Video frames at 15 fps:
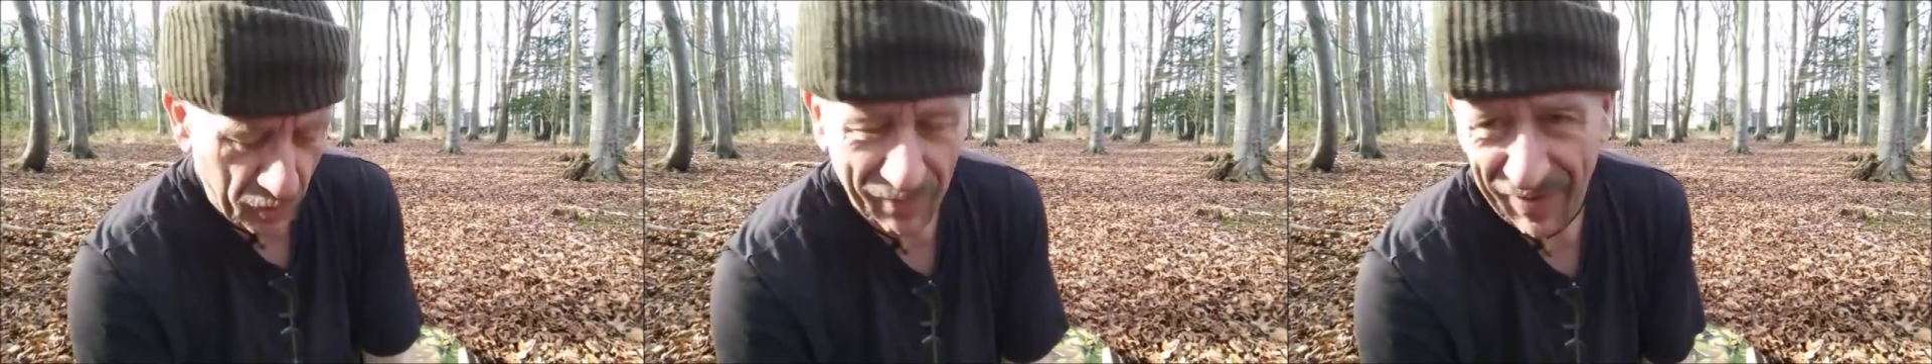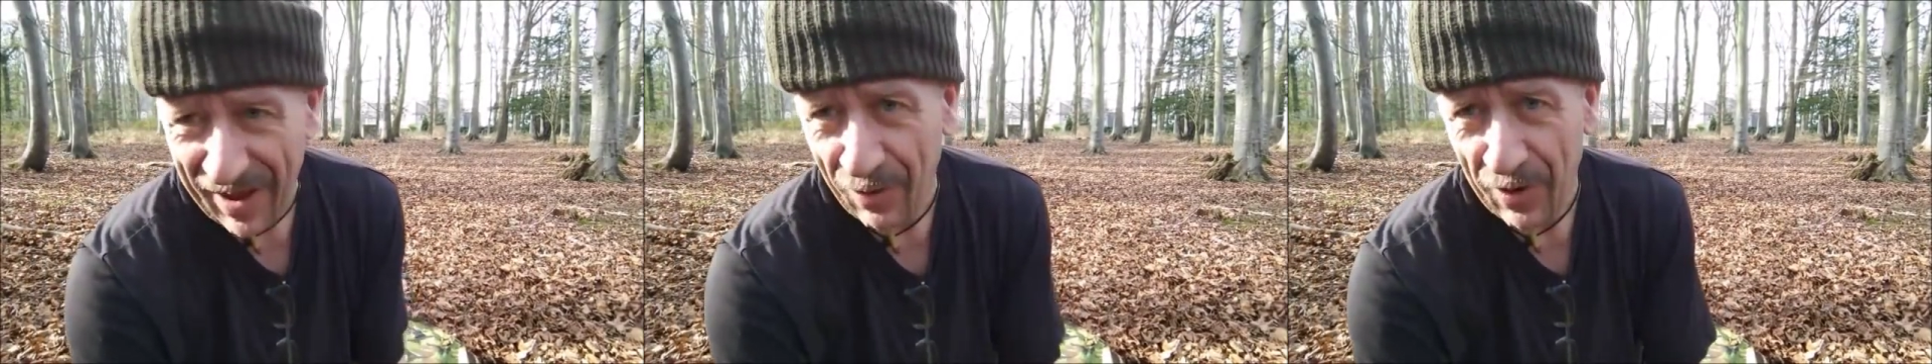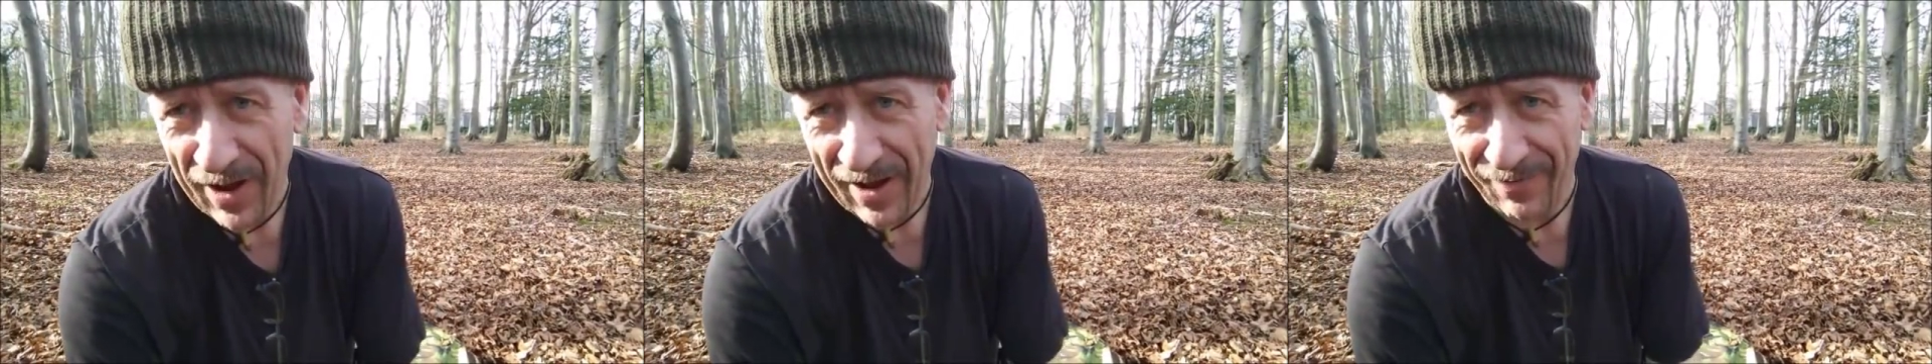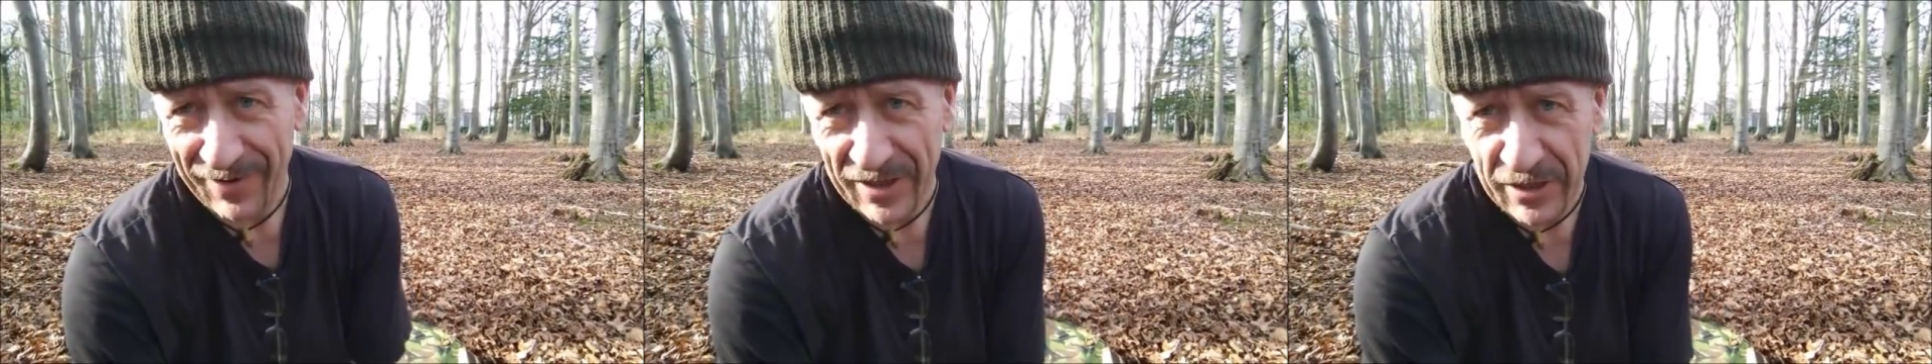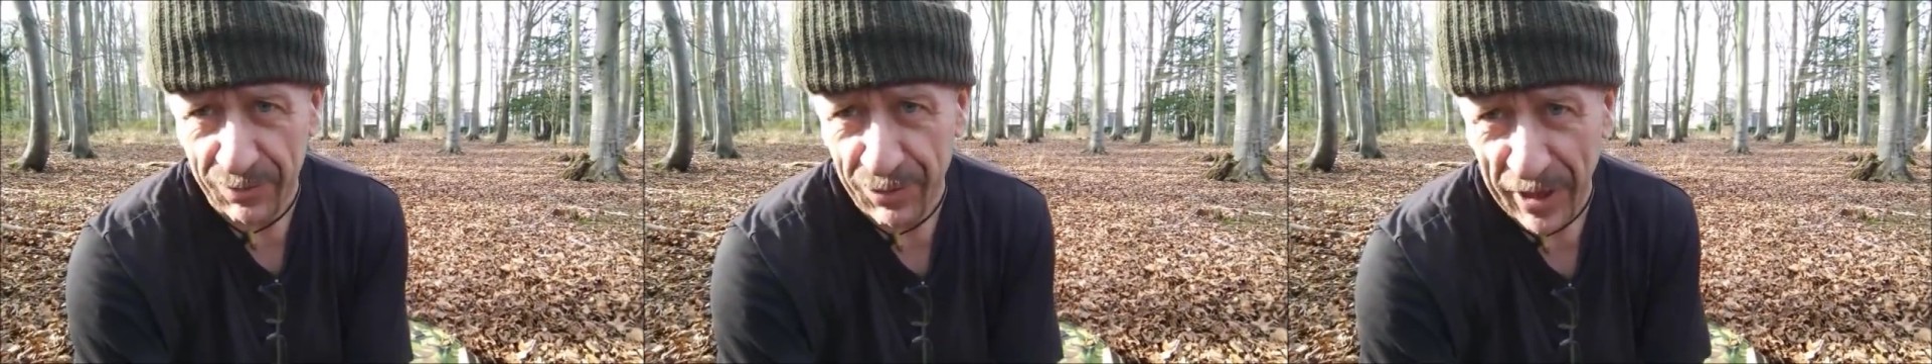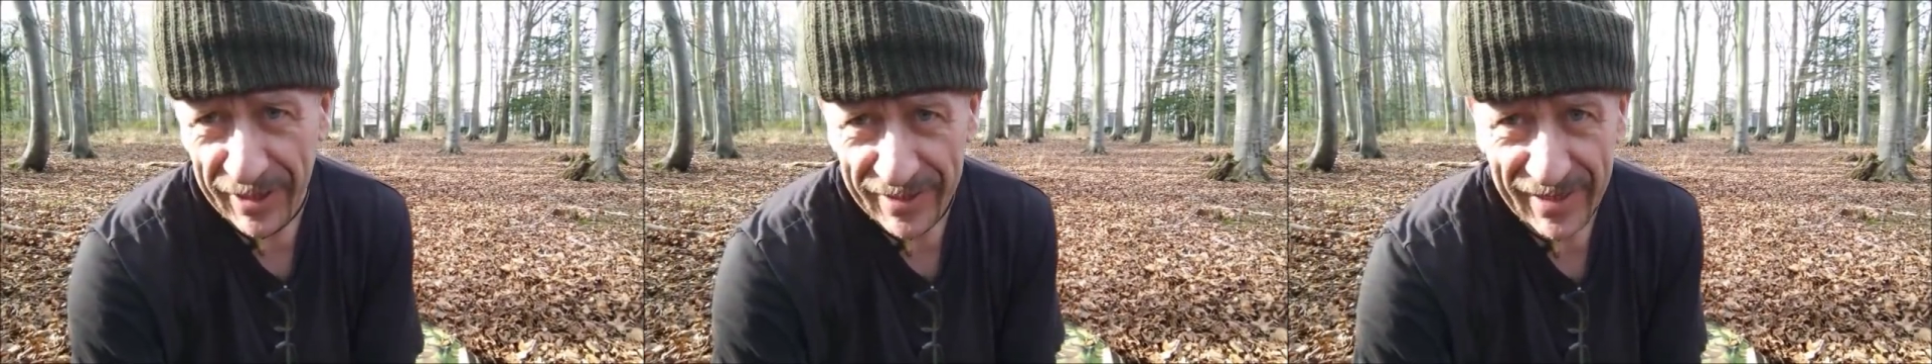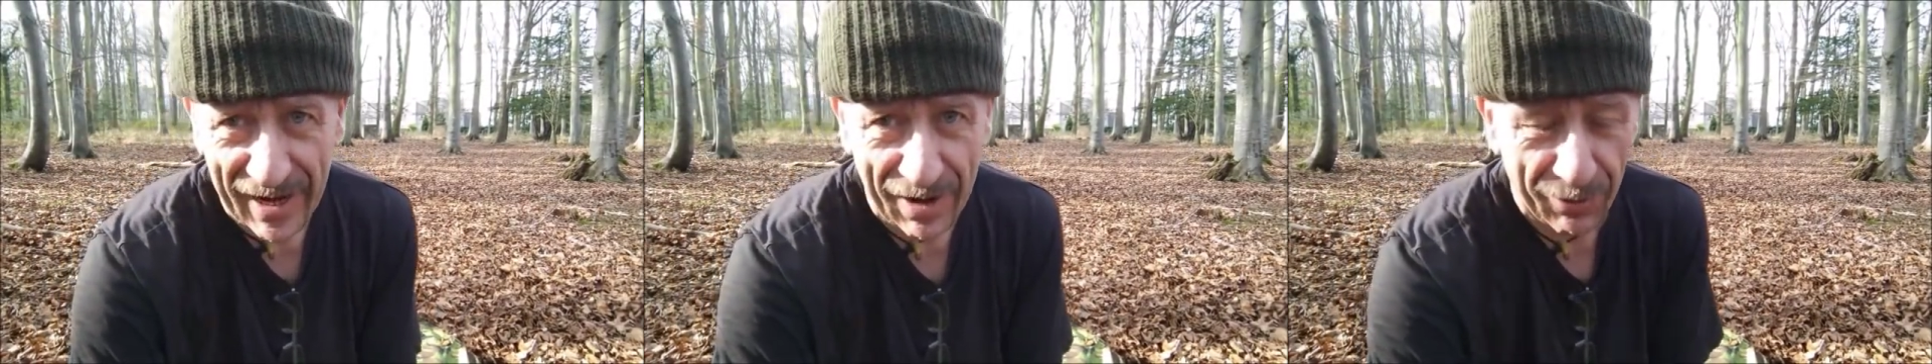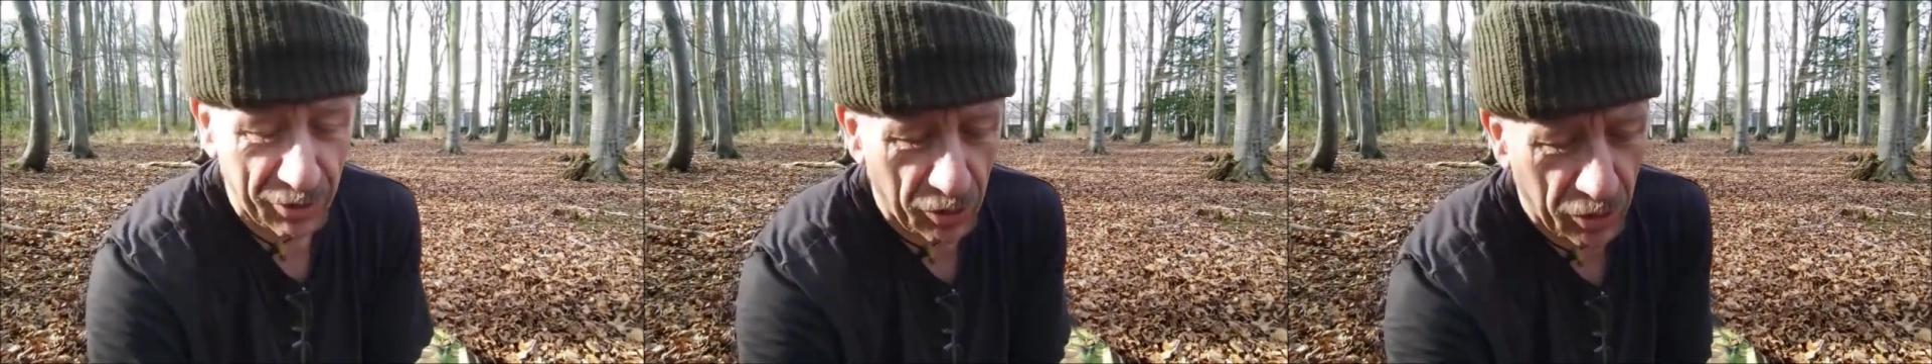without having to break
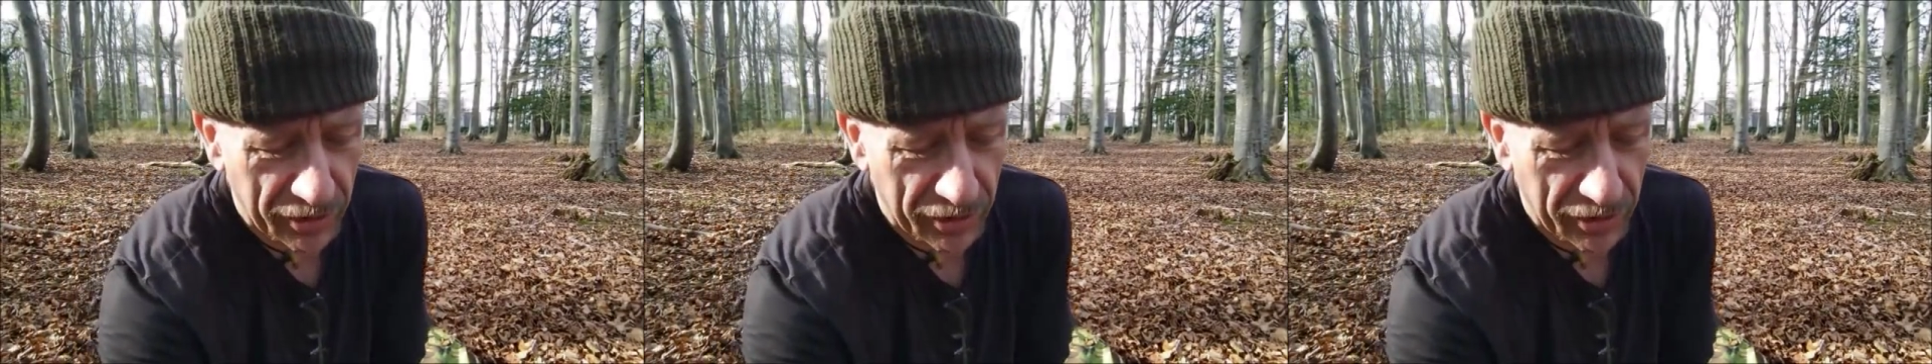down